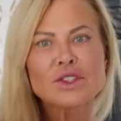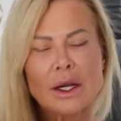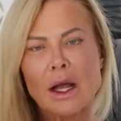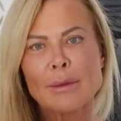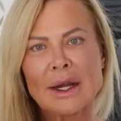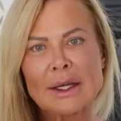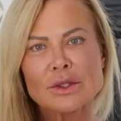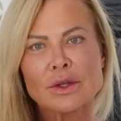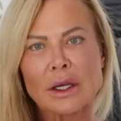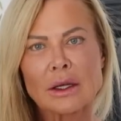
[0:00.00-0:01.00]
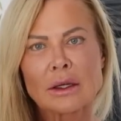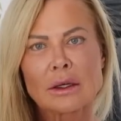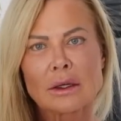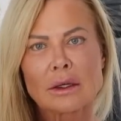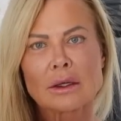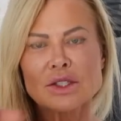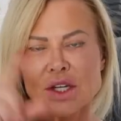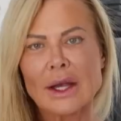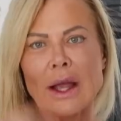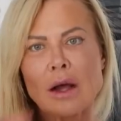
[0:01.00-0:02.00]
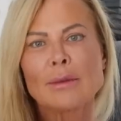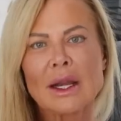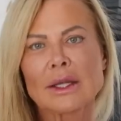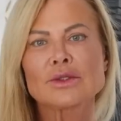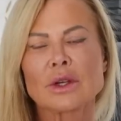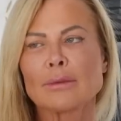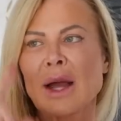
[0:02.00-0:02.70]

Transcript: check out my Linktree. Check out my Linktree.